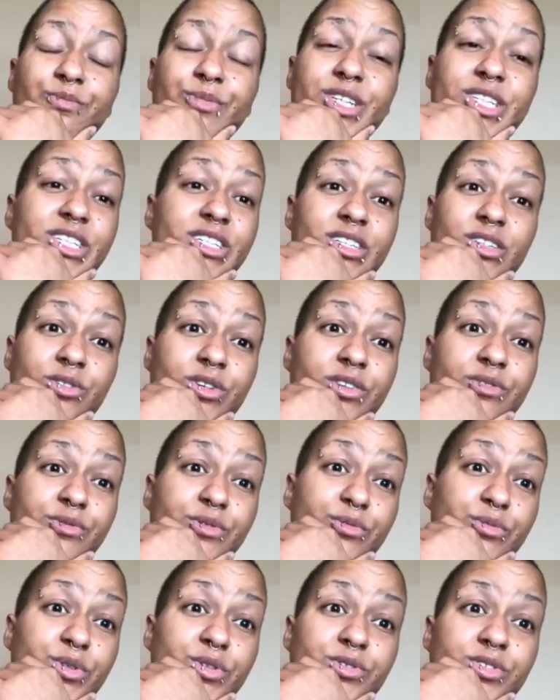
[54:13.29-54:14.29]
because they don't have an
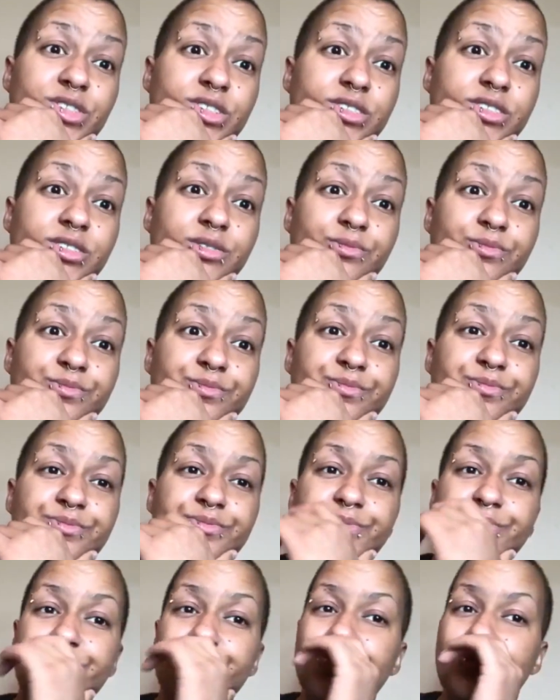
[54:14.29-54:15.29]
immune system
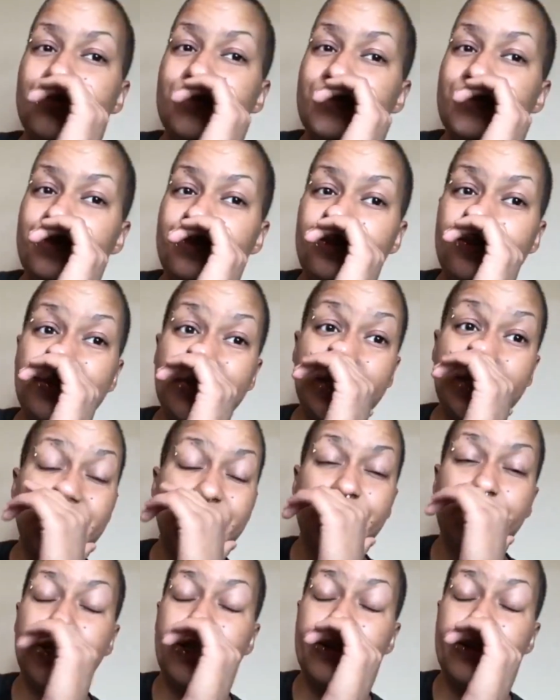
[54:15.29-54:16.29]
and
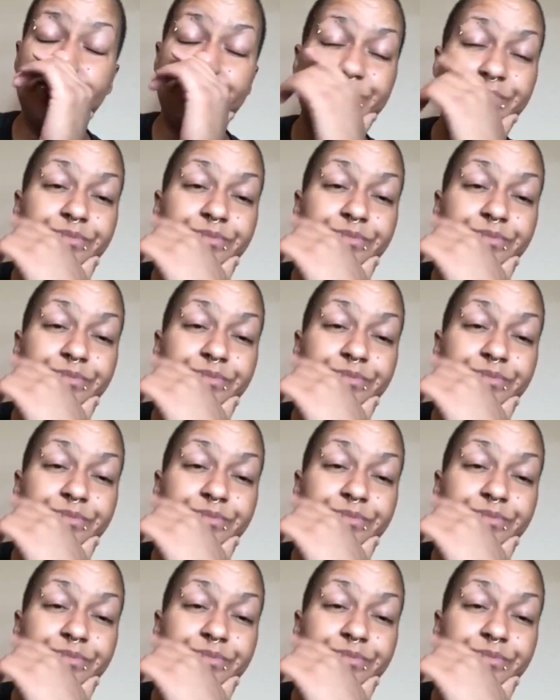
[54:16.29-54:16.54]
shit.